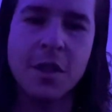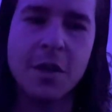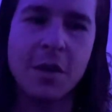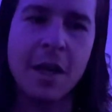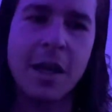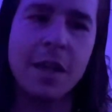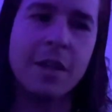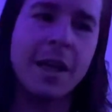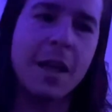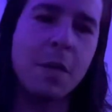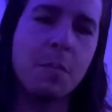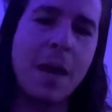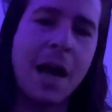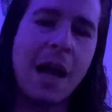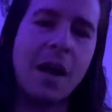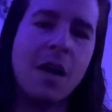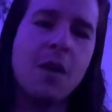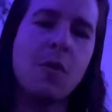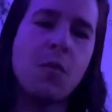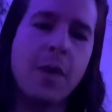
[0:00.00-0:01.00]
You're kind of like
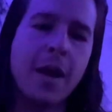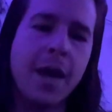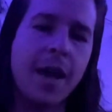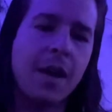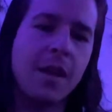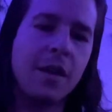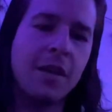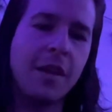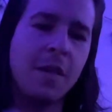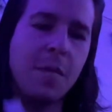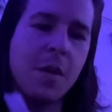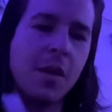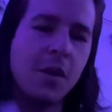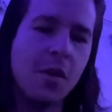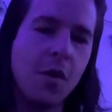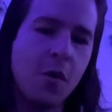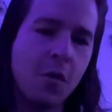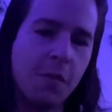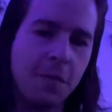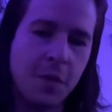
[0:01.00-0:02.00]
back away, leave me
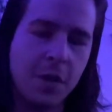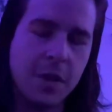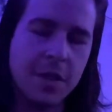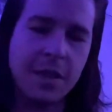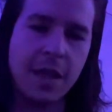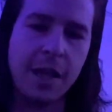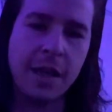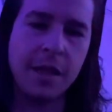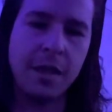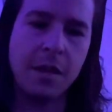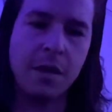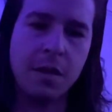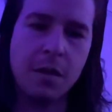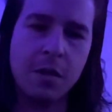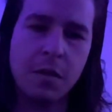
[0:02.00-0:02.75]
alone for a second.